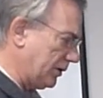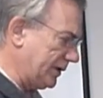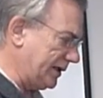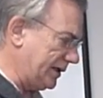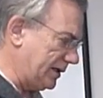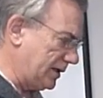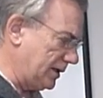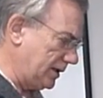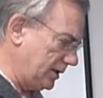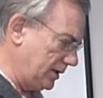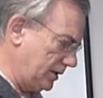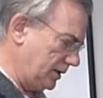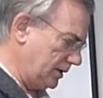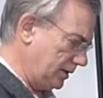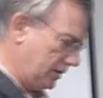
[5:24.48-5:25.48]
here,
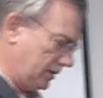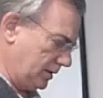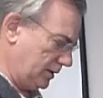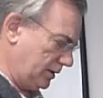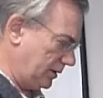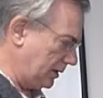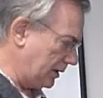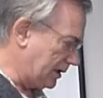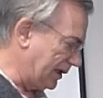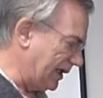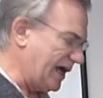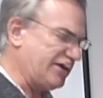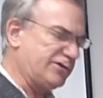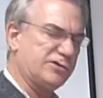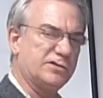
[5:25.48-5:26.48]
a
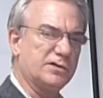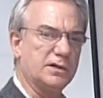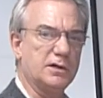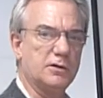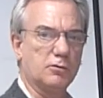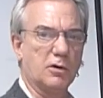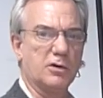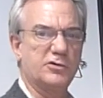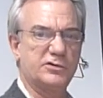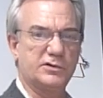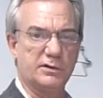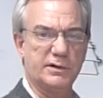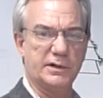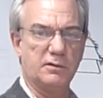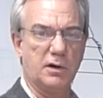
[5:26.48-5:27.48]
glass uh,
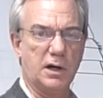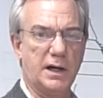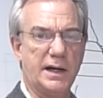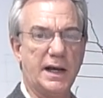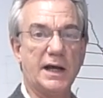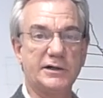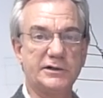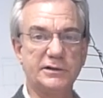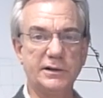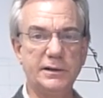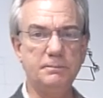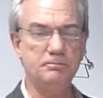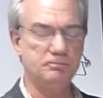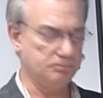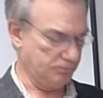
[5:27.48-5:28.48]
stirring rod actually.
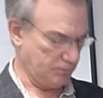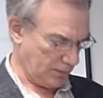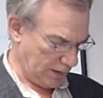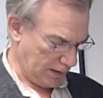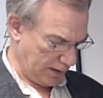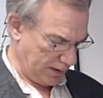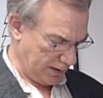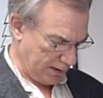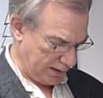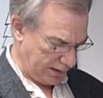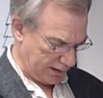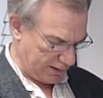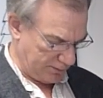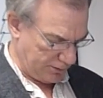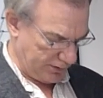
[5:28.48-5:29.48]
And
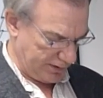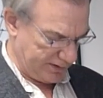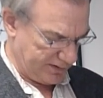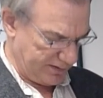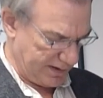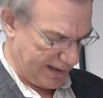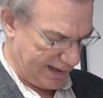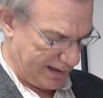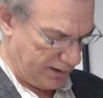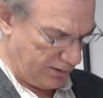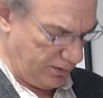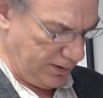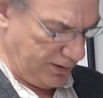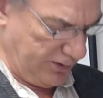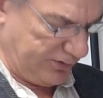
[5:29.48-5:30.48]
I'm going to now
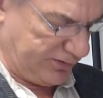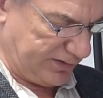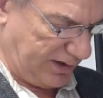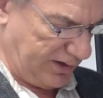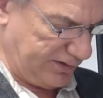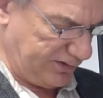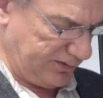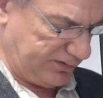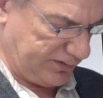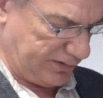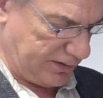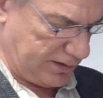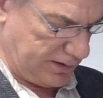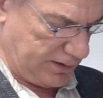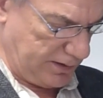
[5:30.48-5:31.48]
start to
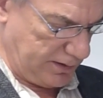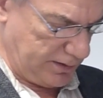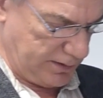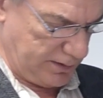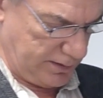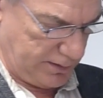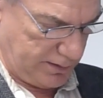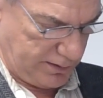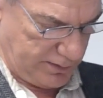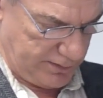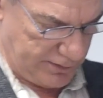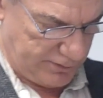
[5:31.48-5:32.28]
stir the